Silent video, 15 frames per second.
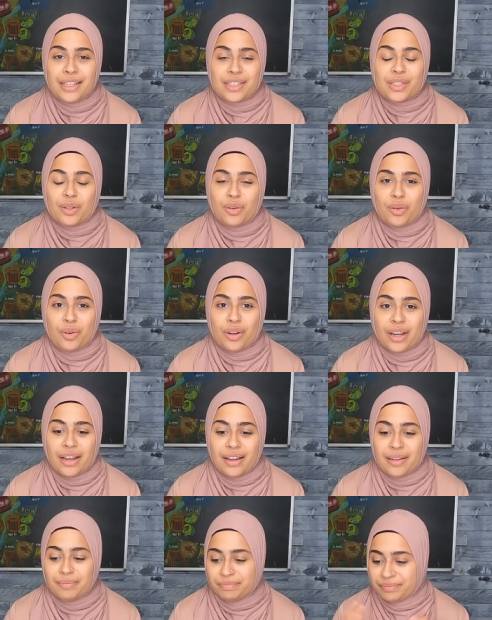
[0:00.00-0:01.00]
So
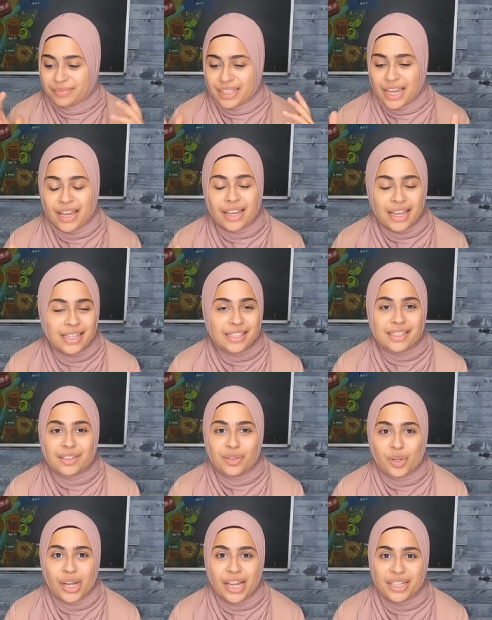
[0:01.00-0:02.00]
yeah, guys,
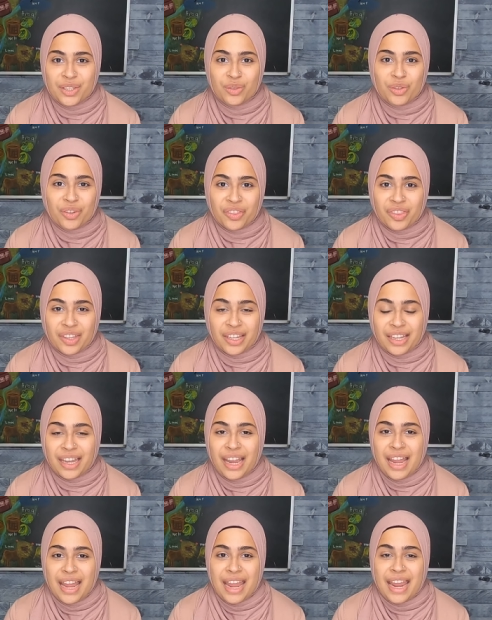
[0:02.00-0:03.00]
go ahead, do your
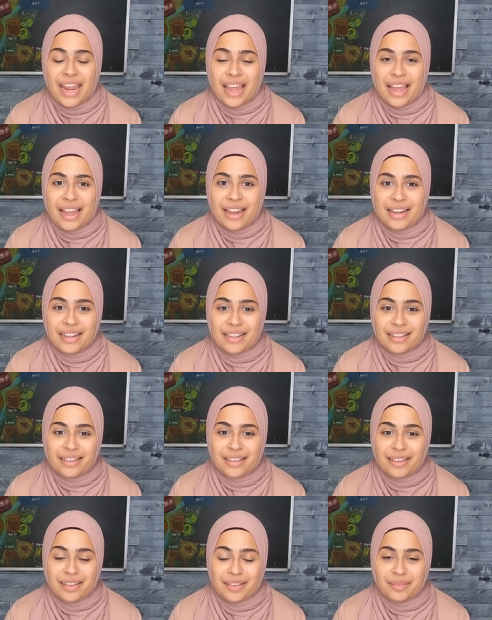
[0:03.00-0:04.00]
thing, and
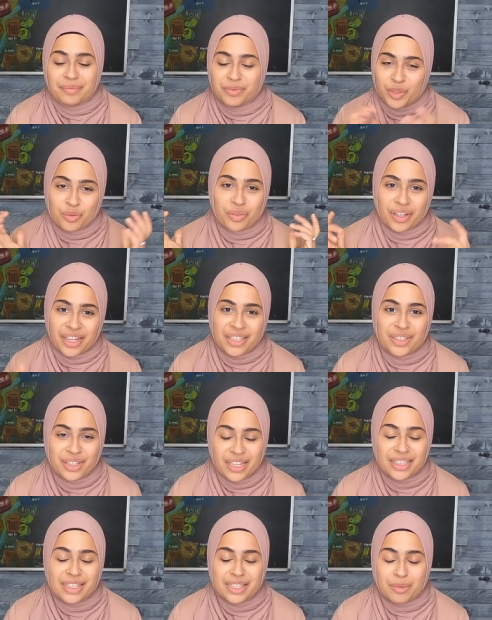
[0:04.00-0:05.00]
don't forget to
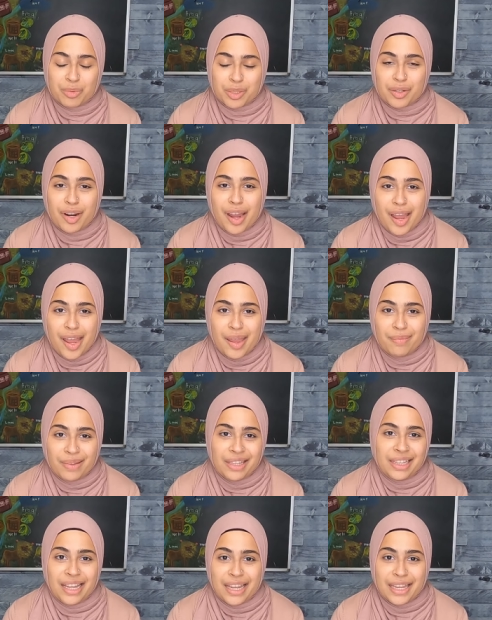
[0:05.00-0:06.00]
hit subscribe
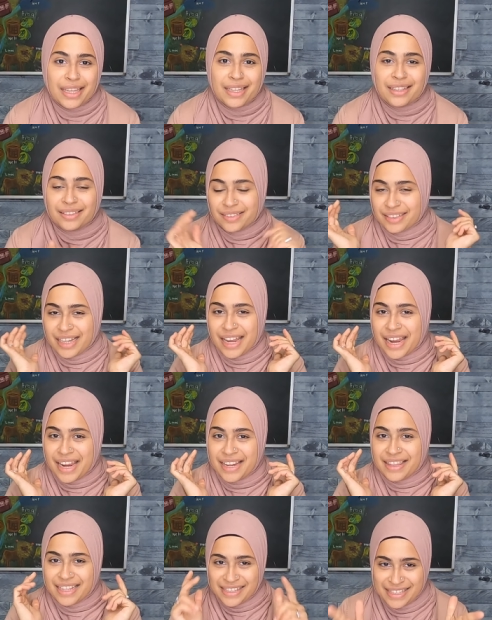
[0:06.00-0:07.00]
and like,
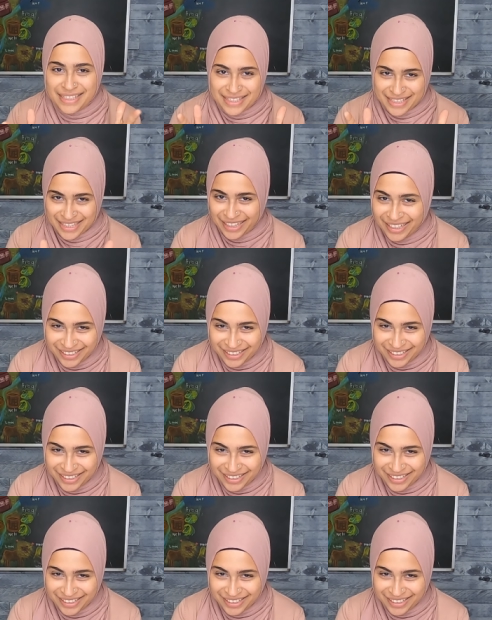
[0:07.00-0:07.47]
and that's it.